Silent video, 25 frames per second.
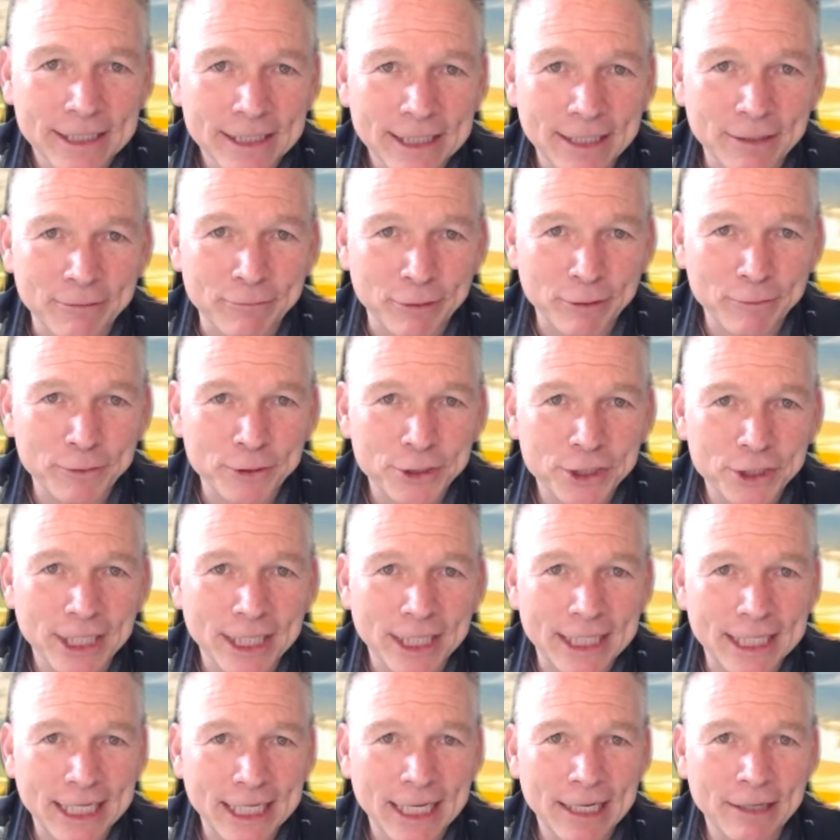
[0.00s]
in
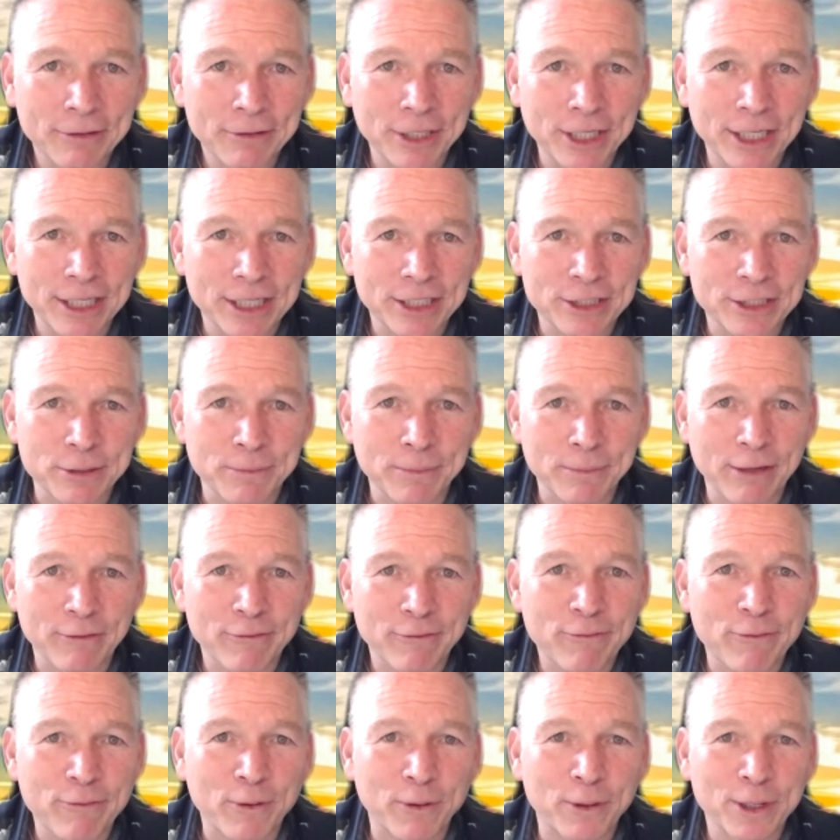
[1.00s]
Riverside County is about
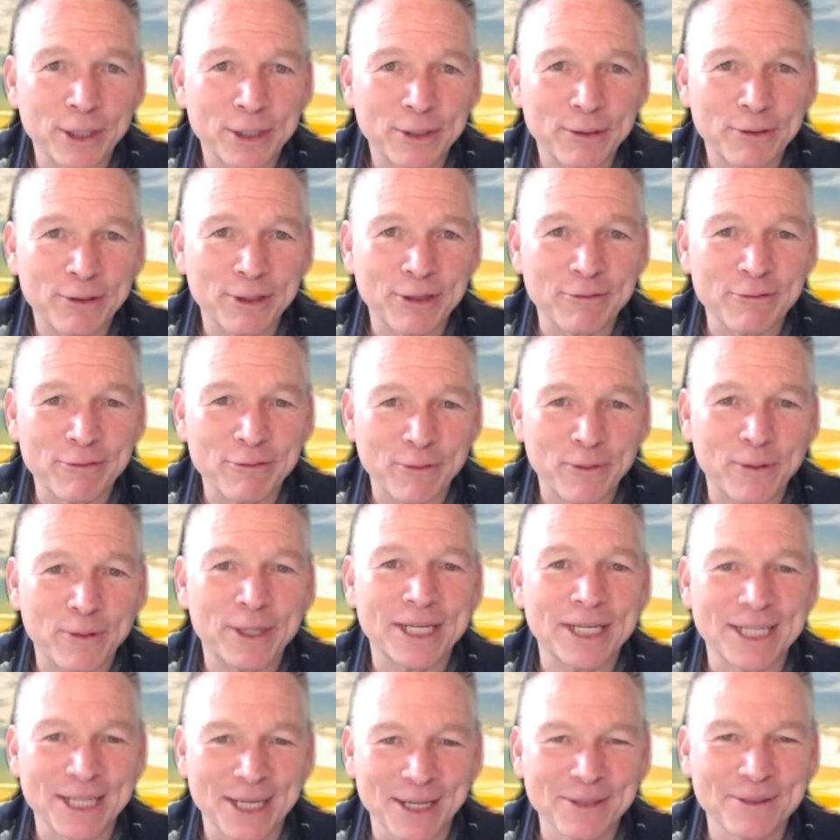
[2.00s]

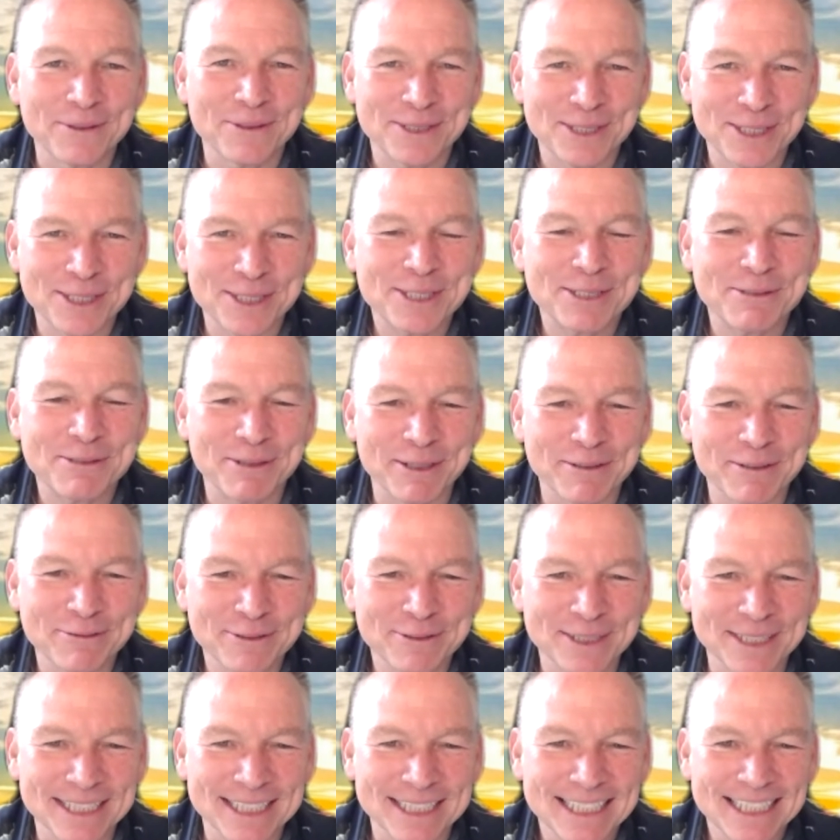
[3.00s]
$440 a square
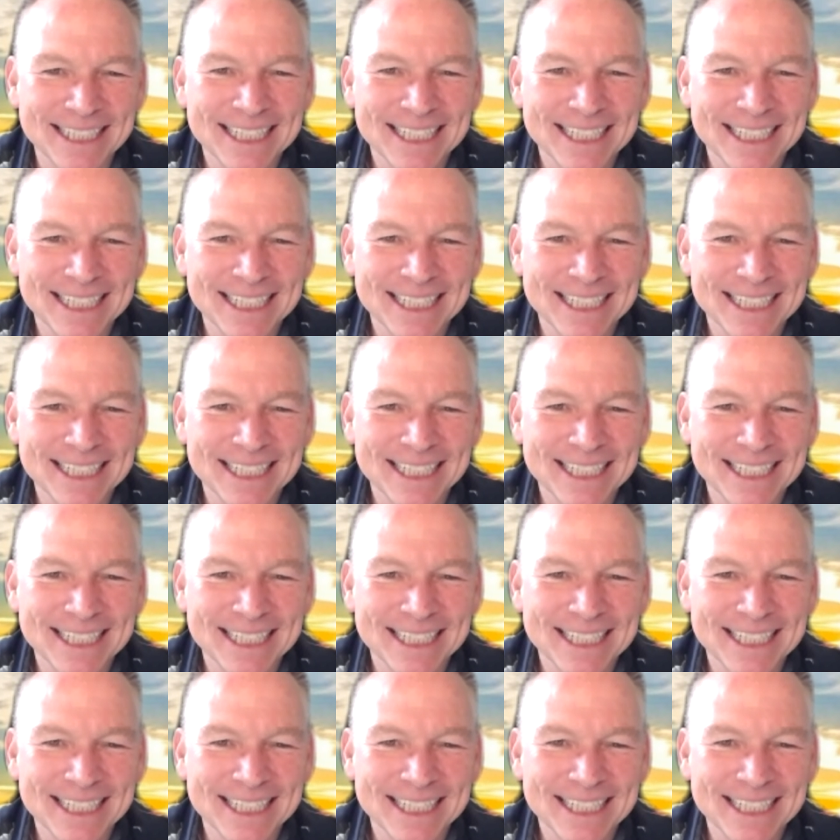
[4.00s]
foot,